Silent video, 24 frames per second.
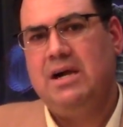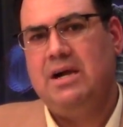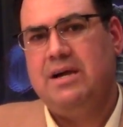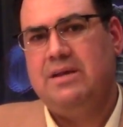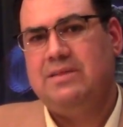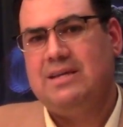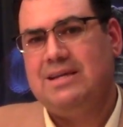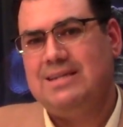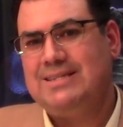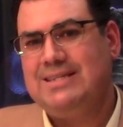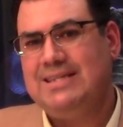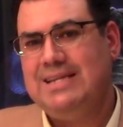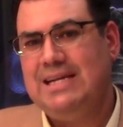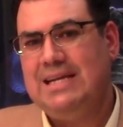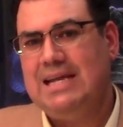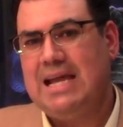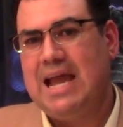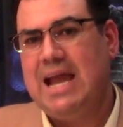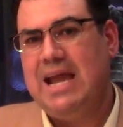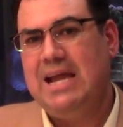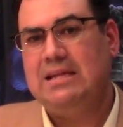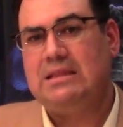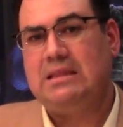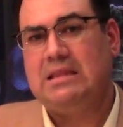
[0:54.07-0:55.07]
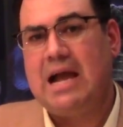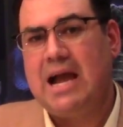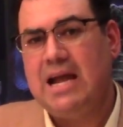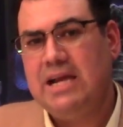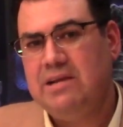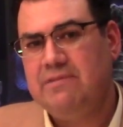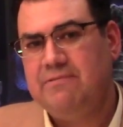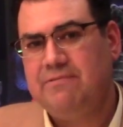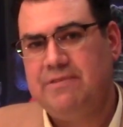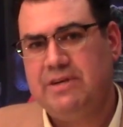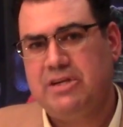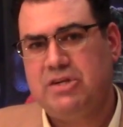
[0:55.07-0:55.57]
the T8
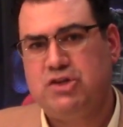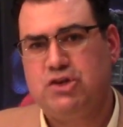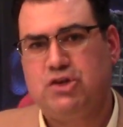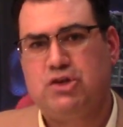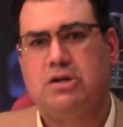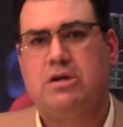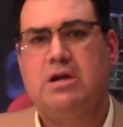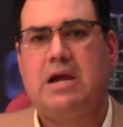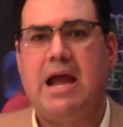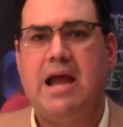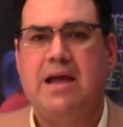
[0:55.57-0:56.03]
lighting fixture